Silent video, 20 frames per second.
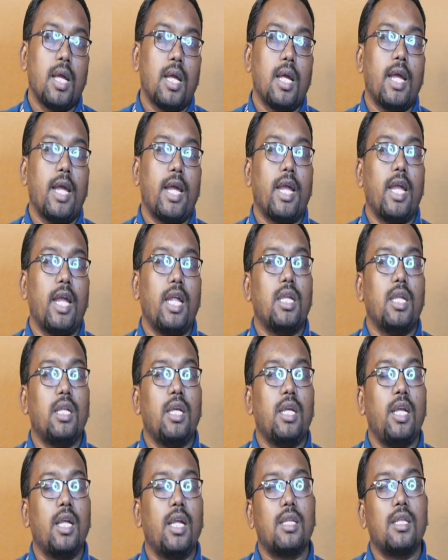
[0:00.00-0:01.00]
Again,
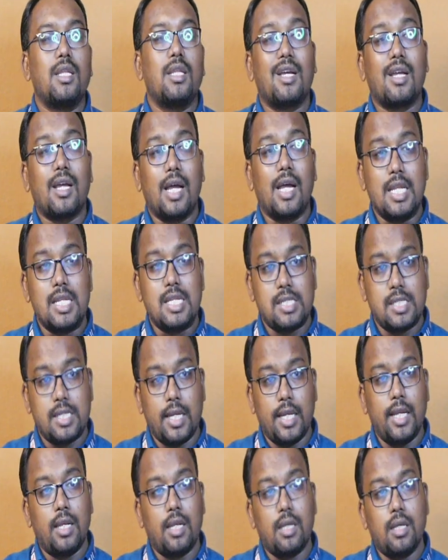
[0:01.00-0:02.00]
here the
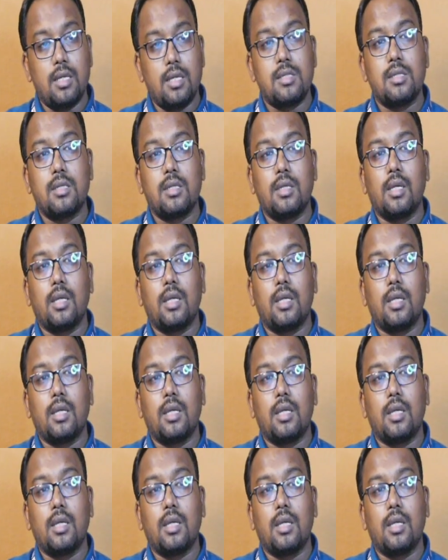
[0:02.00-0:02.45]
constraint is